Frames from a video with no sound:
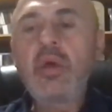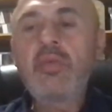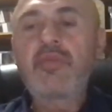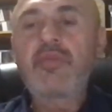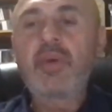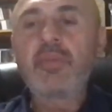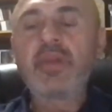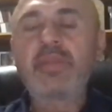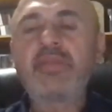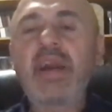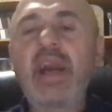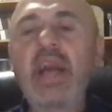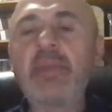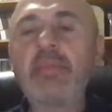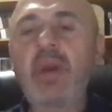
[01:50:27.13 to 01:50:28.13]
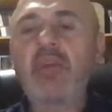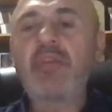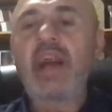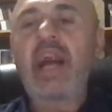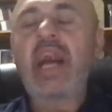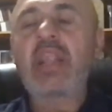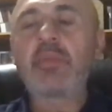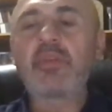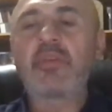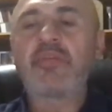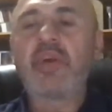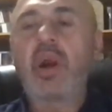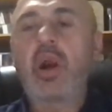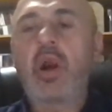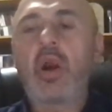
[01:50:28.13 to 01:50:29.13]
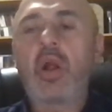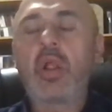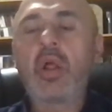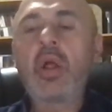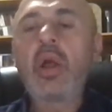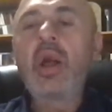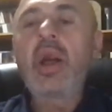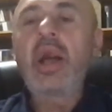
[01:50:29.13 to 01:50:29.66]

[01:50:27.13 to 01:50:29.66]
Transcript: from the time of Adam's fall